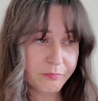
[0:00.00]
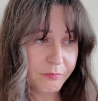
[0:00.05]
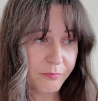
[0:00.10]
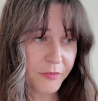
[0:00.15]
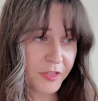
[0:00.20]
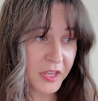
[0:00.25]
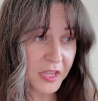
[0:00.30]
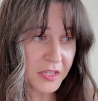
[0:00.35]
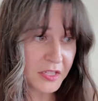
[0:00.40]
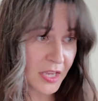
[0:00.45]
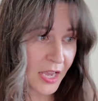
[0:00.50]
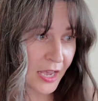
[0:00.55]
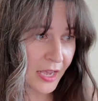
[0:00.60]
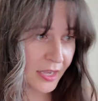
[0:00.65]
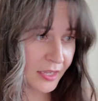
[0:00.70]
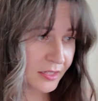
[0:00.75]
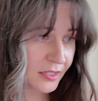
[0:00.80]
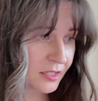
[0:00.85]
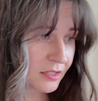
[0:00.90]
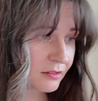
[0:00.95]
these
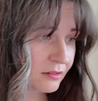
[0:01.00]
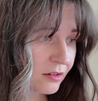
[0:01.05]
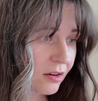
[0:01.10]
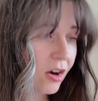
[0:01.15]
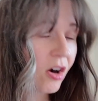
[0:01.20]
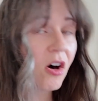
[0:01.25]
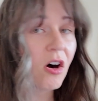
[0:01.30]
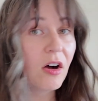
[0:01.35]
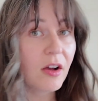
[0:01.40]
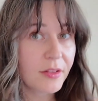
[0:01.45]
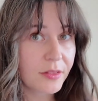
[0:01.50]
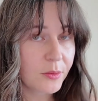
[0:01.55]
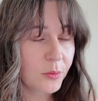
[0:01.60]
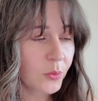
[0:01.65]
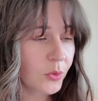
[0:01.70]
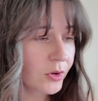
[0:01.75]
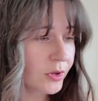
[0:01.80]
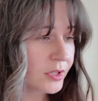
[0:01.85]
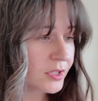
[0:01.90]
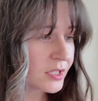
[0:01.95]
guys on the
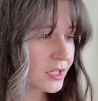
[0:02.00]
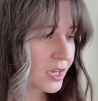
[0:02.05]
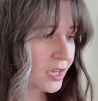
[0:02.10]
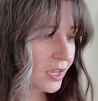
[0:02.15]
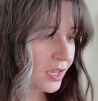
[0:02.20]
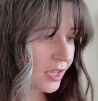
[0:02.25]
woods,